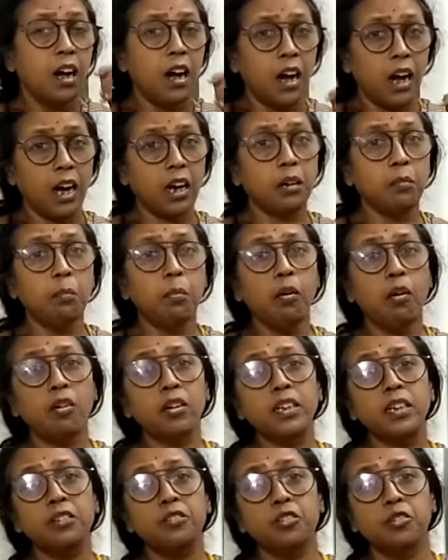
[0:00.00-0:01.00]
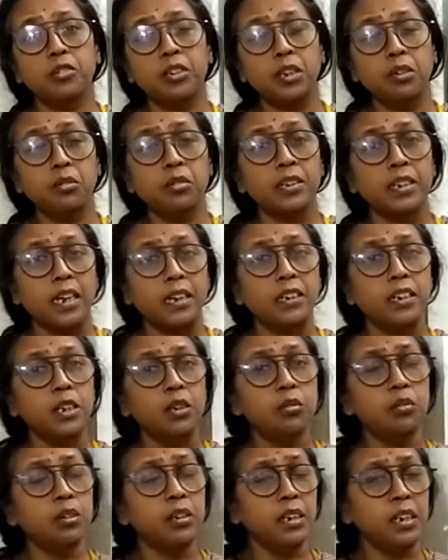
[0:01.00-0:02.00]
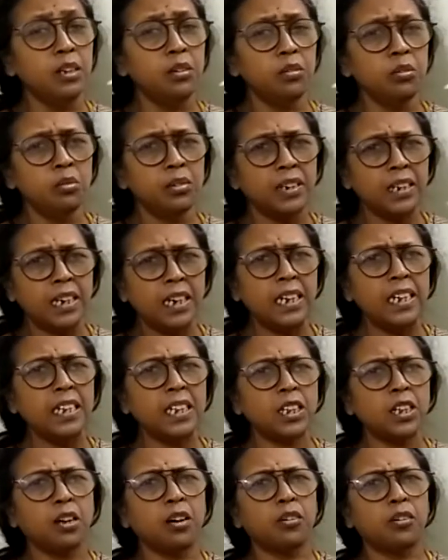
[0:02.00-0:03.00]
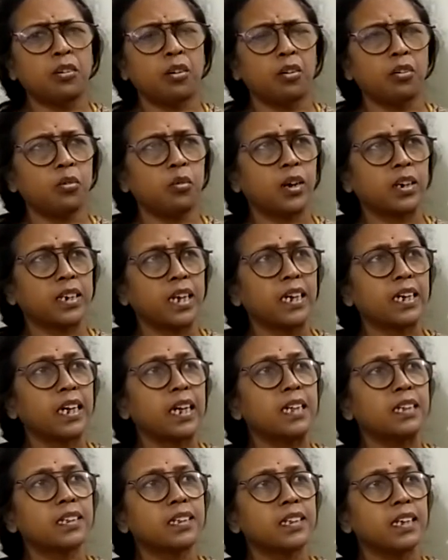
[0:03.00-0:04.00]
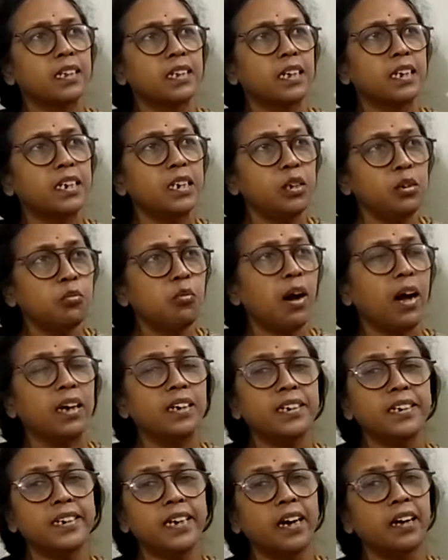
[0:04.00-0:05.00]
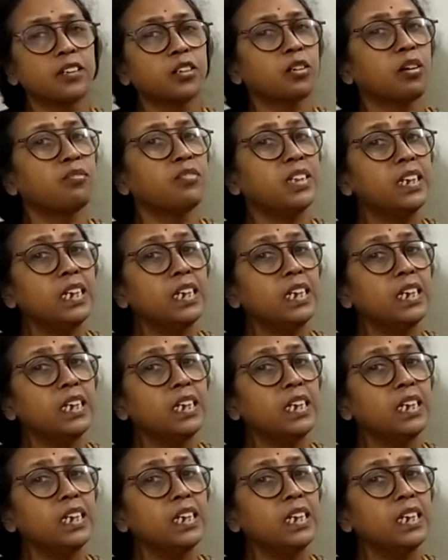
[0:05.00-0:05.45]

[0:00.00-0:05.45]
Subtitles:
Akbar introduced a new religion, or what I can say, the new ideas of